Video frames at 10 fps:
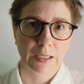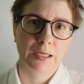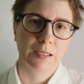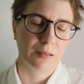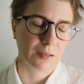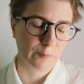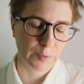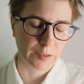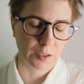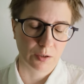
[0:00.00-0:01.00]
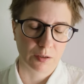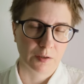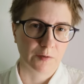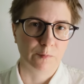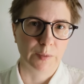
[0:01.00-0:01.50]
And I've been there.
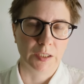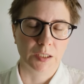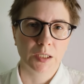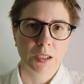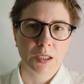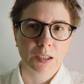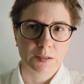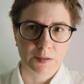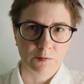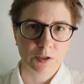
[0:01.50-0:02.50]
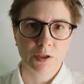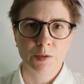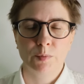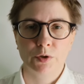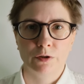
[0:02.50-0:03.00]
I have been
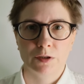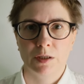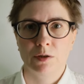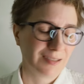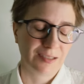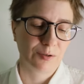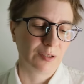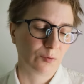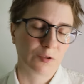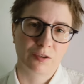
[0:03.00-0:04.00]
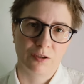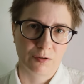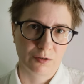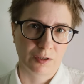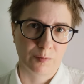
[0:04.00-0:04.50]
severely burnt out. It was a
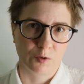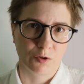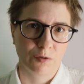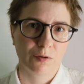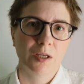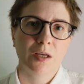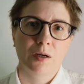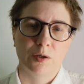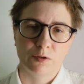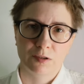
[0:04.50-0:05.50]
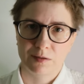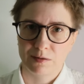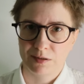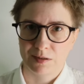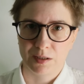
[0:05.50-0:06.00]
long time ago. I was
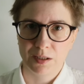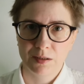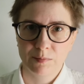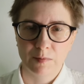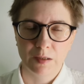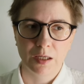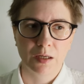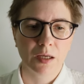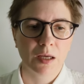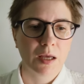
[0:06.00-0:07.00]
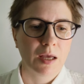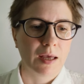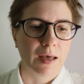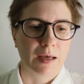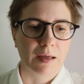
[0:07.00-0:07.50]
studying then,
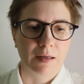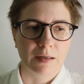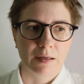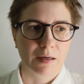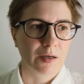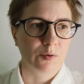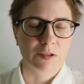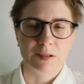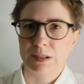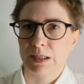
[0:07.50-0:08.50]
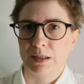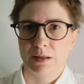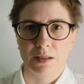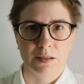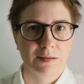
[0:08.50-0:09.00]
and I was
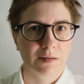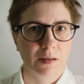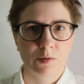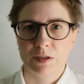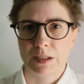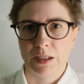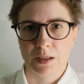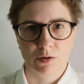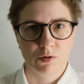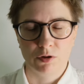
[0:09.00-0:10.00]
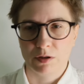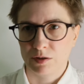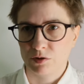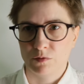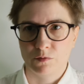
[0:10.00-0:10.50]
getting these. I was getting all
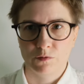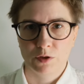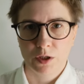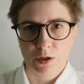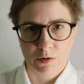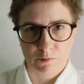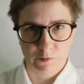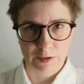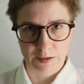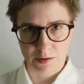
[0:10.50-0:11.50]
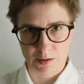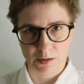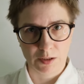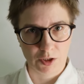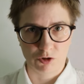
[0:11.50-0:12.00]
kinds of
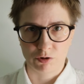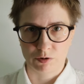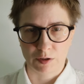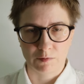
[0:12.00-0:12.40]
physical issues.